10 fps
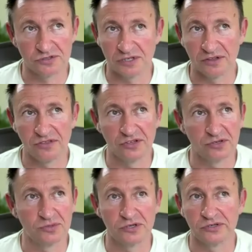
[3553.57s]
I think
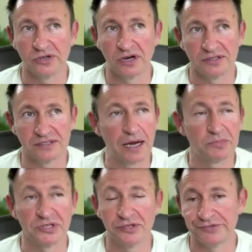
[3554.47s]
we are not
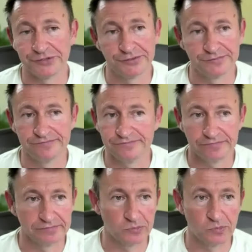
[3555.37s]
tapping into
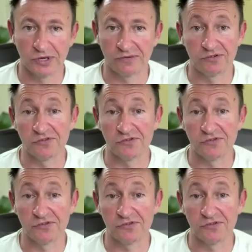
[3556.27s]
whatever, even